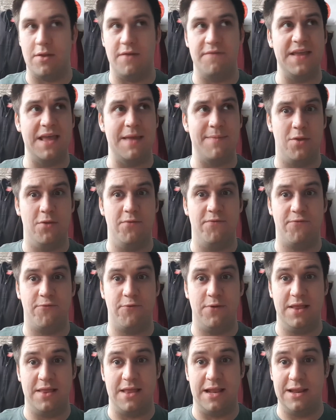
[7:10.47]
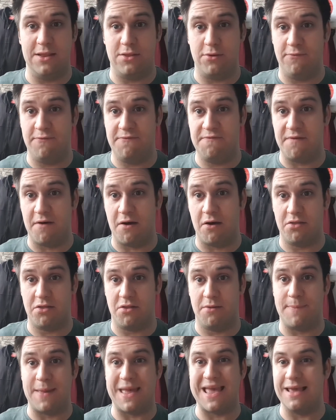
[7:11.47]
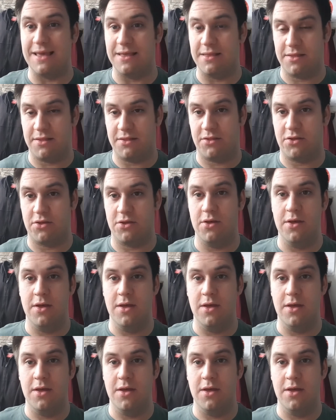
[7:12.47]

I think episode 3 is a little faster paced,